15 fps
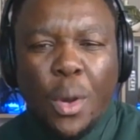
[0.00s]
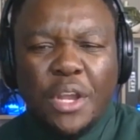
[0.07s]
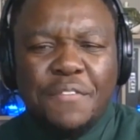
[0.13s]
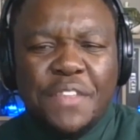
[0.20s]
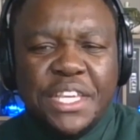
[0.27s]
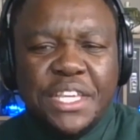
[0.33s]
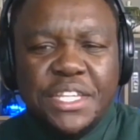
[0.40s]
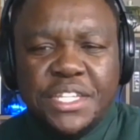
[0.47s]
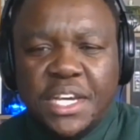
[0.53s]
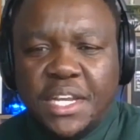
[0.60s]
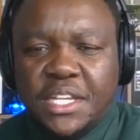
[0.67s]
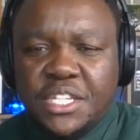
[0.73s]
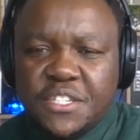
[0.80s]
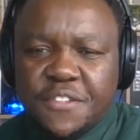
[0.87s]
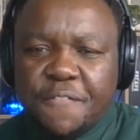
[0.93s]
One of the key
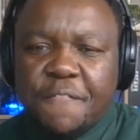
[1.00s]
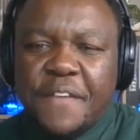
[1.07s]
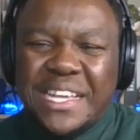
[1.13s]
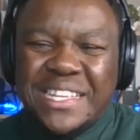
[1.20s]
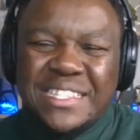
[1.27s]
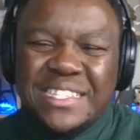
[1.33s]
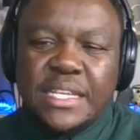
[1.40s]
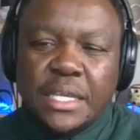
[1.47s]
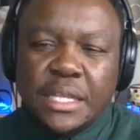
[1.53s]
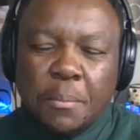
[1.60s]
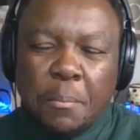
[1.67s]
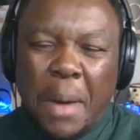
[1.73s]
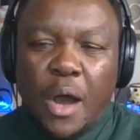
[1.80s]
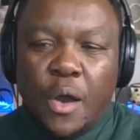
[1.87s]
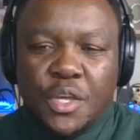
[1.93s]
challenges facing
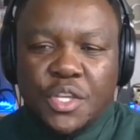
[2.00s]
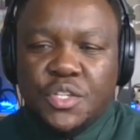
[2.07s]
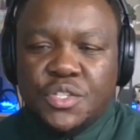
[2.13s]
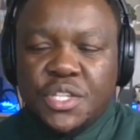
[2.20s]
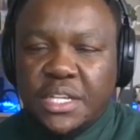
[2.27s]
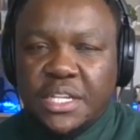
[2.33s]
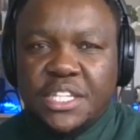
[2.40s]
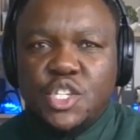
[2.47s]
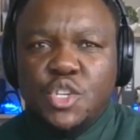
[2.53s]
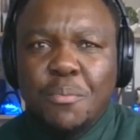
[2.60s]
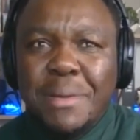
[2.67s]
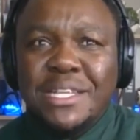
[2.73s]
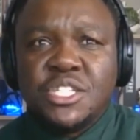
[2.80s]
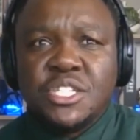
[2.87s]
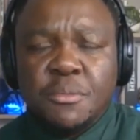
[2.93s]
the power utility, you
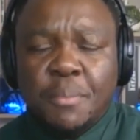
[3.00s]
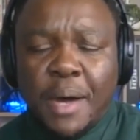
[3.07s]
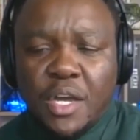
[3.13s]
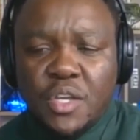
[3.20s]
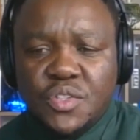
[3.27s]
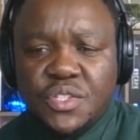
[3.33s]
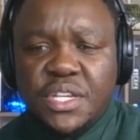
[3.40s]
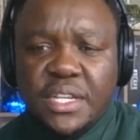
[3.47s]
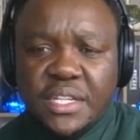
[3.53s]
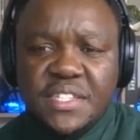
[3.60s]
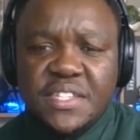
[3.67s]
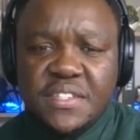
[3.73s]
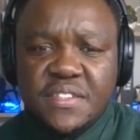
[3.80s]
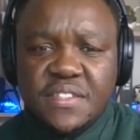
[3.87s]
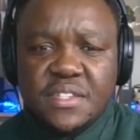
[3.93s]
mentioned power
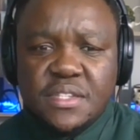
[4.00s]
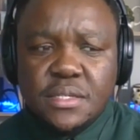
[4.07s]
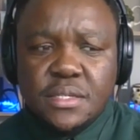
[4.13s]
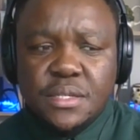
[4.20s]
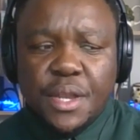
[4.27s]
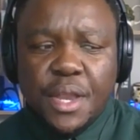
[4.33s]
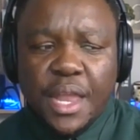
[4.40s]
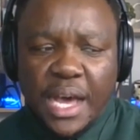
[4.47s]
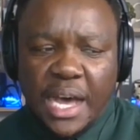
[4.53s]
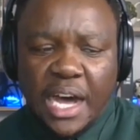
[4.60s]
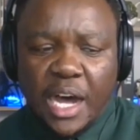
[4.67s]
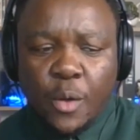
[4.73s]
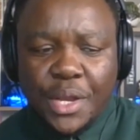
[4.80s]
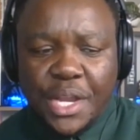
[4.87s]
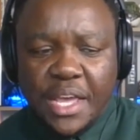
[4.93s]
utilities
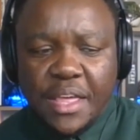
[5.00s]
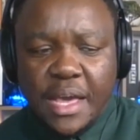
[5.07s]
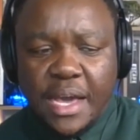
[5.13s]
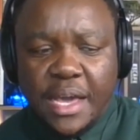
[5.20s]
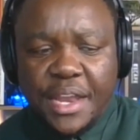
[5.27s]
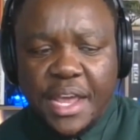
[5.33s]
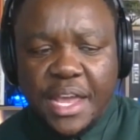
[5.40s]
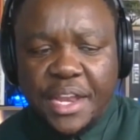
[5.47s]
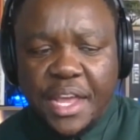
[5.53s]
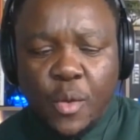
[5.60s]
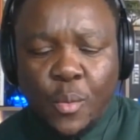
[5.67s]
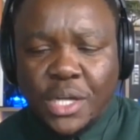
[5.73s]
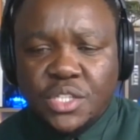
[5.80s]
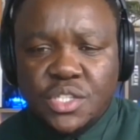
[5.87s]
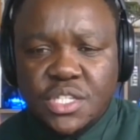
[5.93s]
now, and I
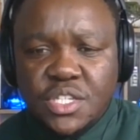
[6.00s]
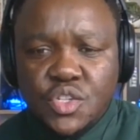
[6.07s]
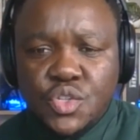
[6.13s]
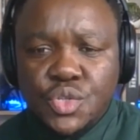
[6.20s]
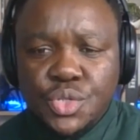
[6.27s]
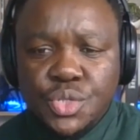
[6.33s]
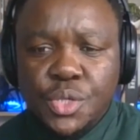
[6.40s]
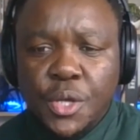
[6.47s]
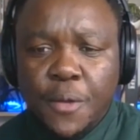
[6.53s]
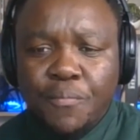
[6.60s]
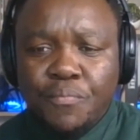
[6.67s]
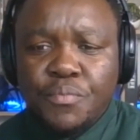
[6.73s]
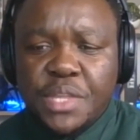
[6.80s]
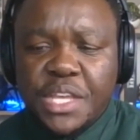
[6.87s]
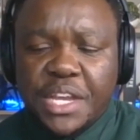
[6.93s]
want us to
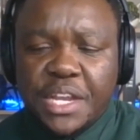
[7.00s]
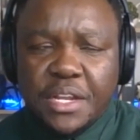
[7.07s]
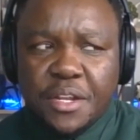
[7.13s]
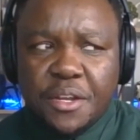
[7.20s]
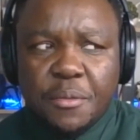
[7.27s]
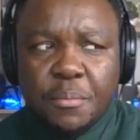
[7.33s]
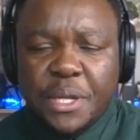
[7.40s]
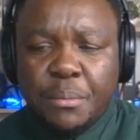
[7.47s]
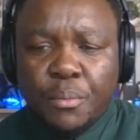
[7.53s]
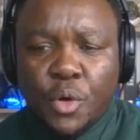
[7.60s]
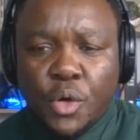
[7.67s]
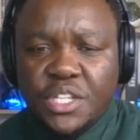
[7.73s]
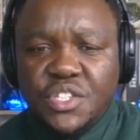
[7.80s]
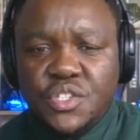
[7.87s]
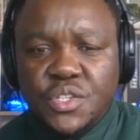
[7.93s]
get a little bit
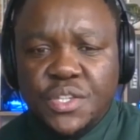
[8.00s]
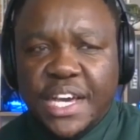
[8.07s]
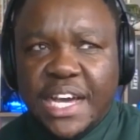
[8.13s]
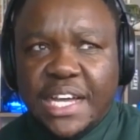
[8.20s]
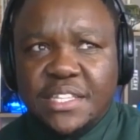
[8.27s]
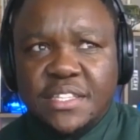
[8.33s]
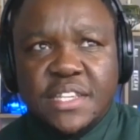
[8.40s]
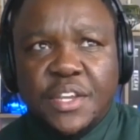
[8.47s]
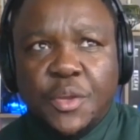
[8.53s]
more into that.